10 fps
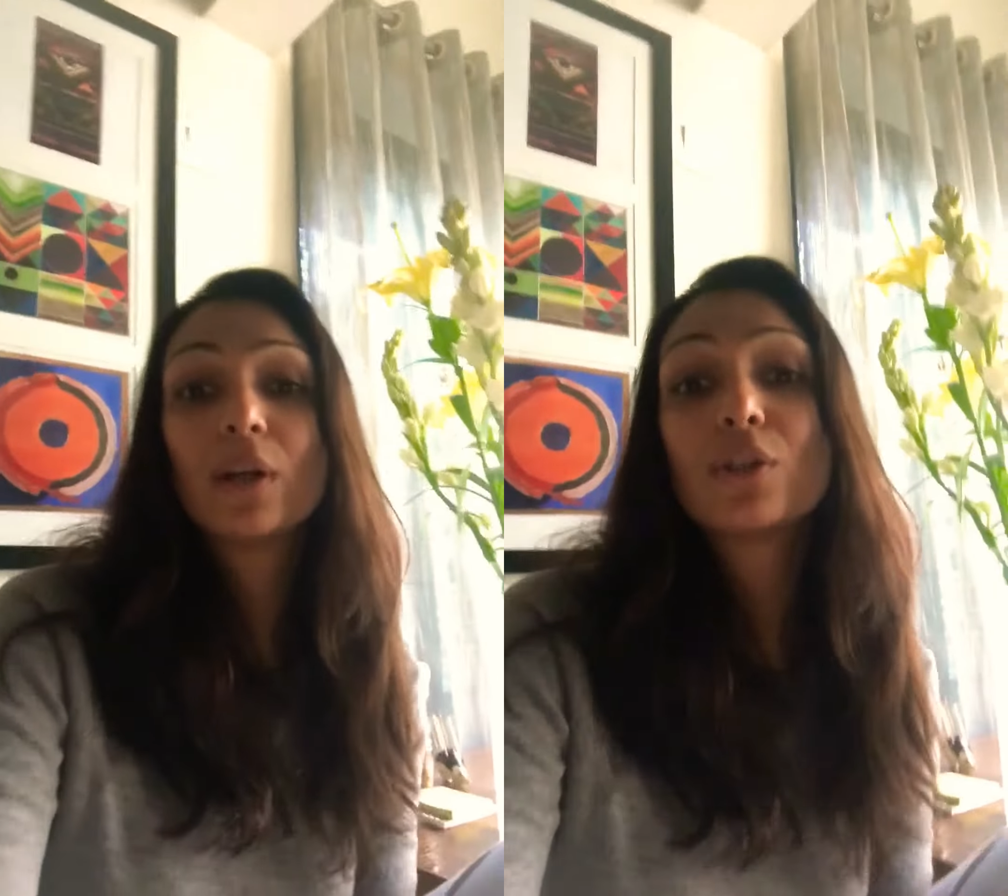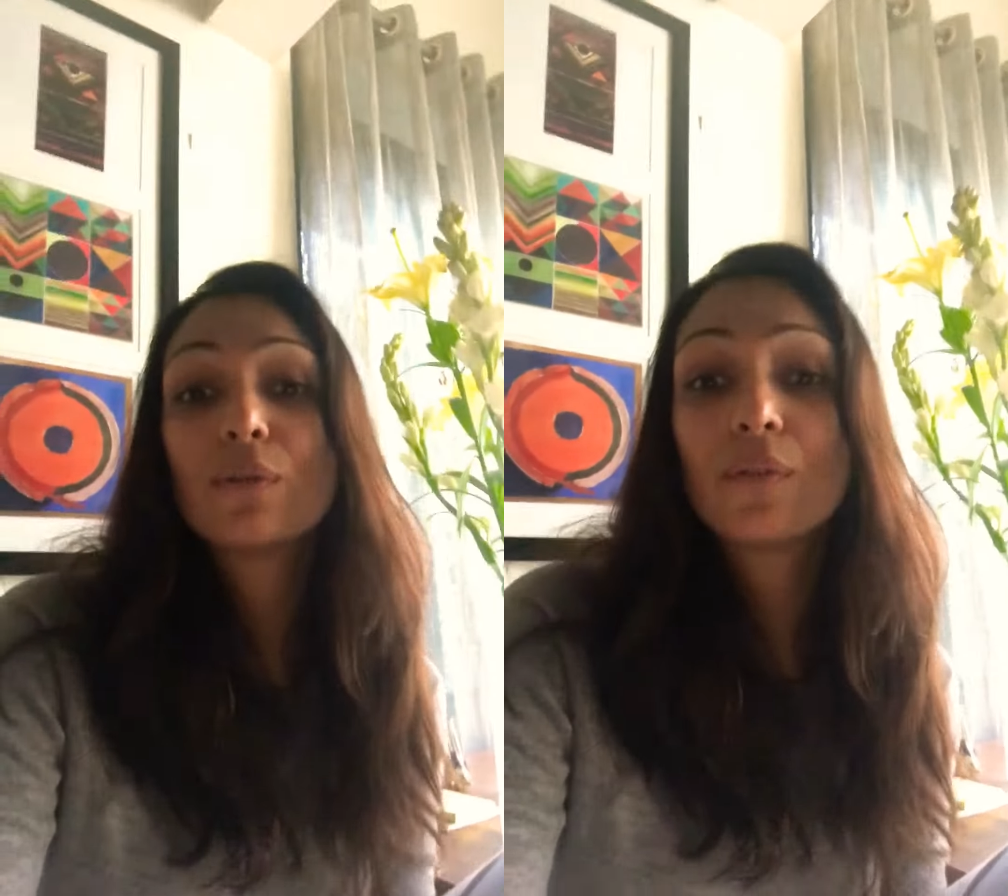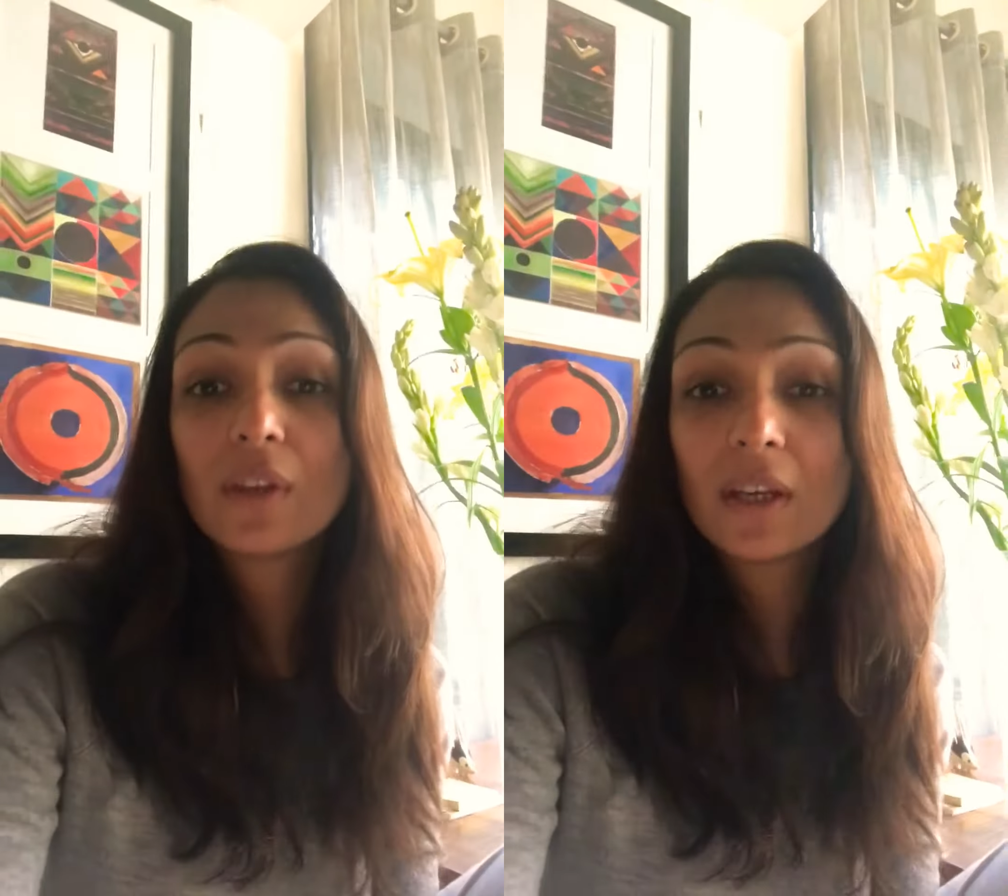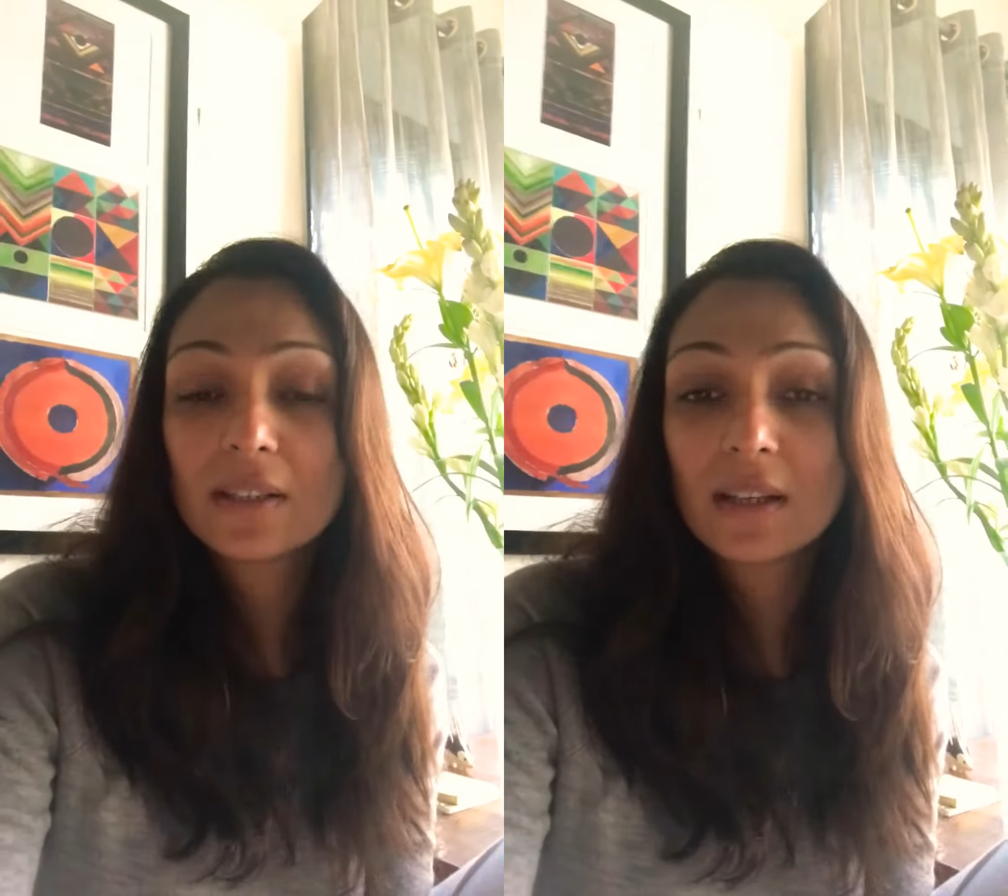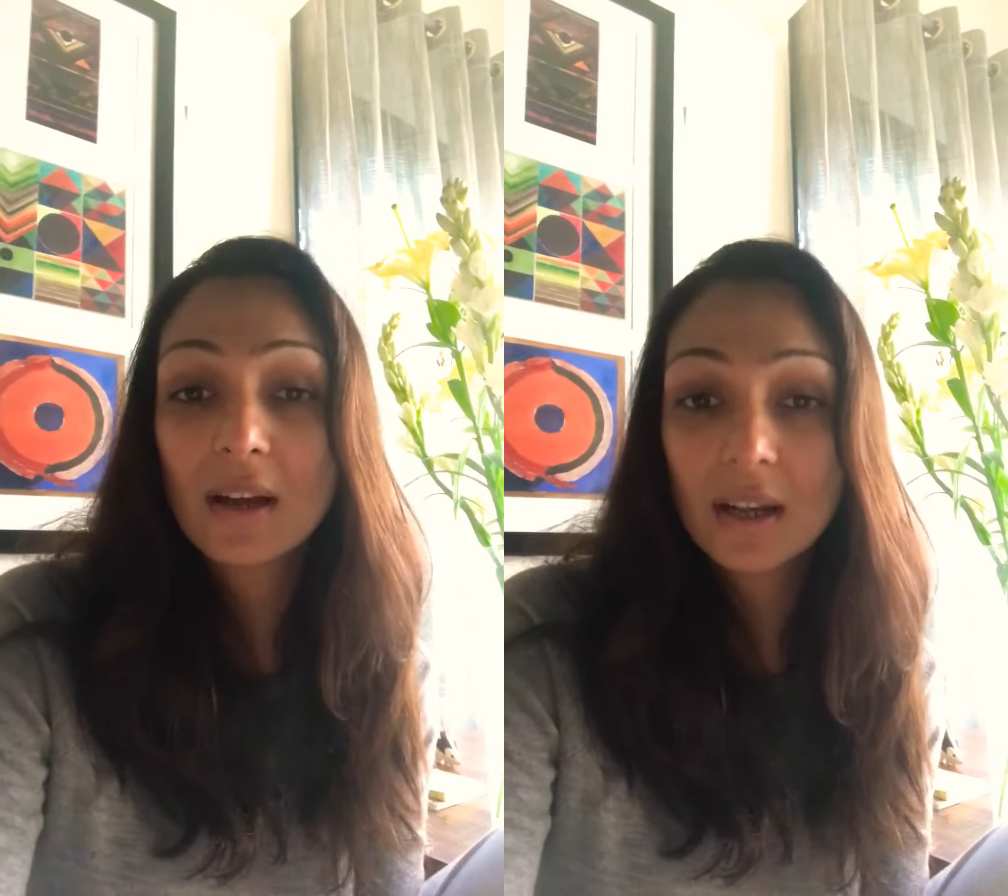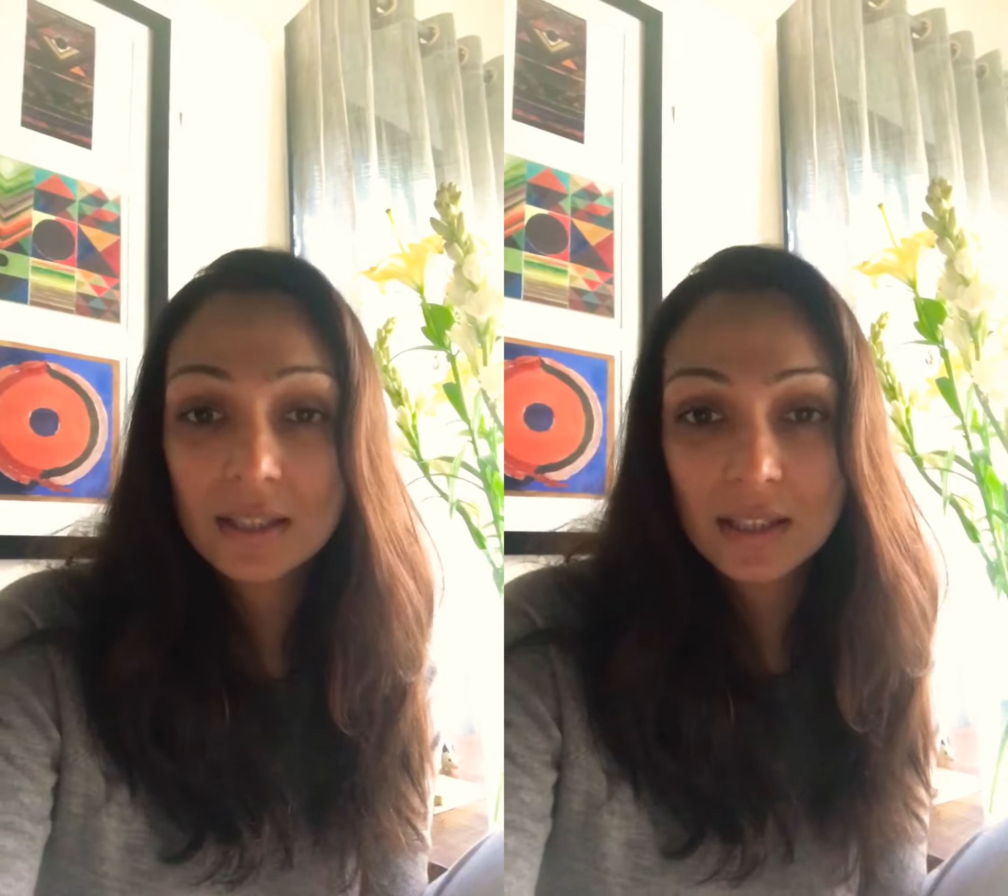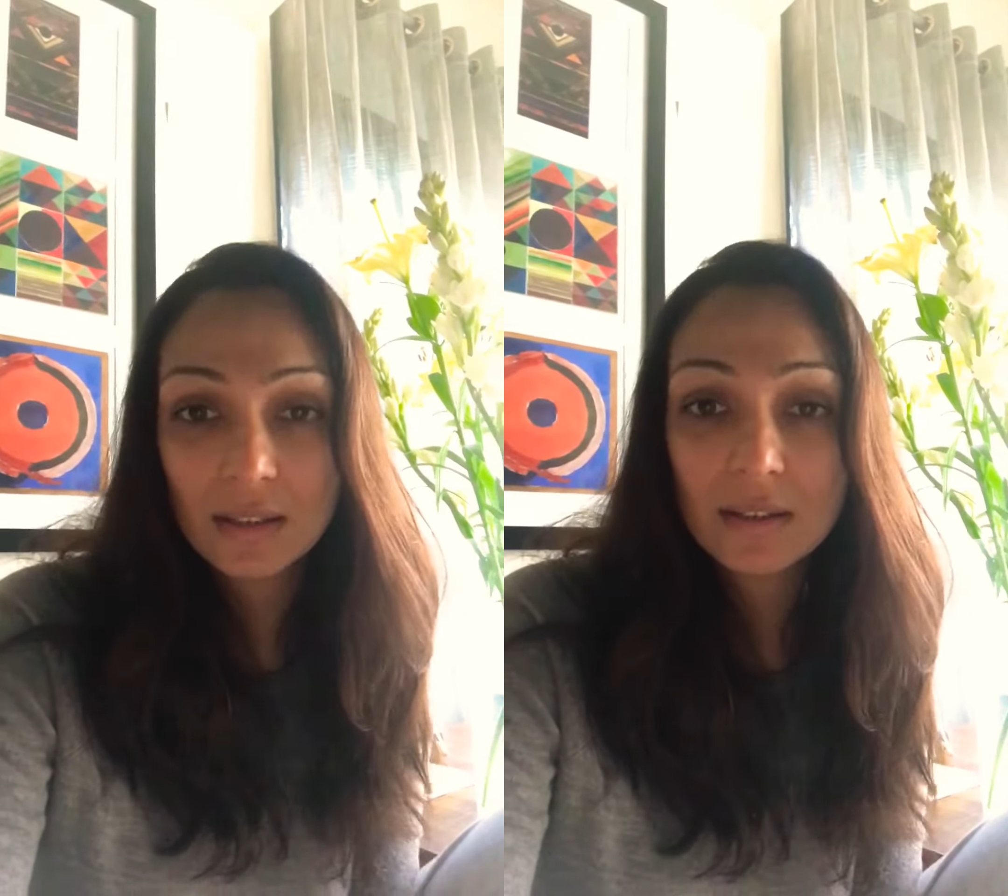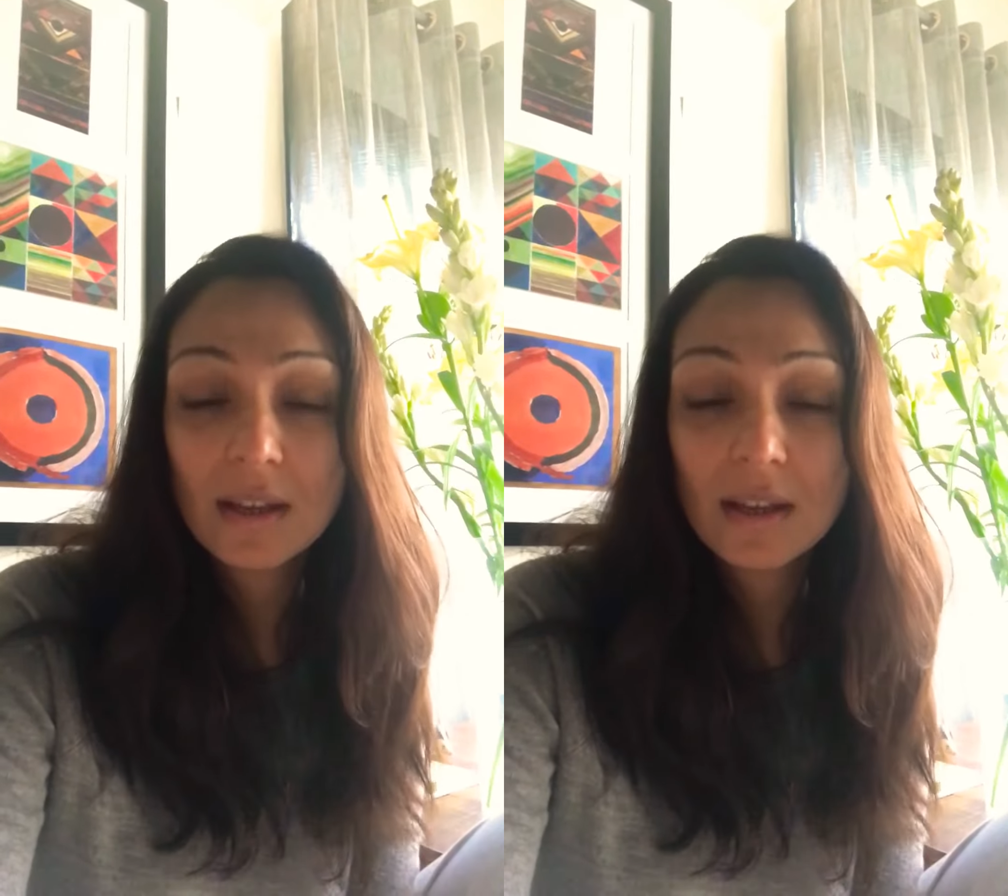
bunch of things that I did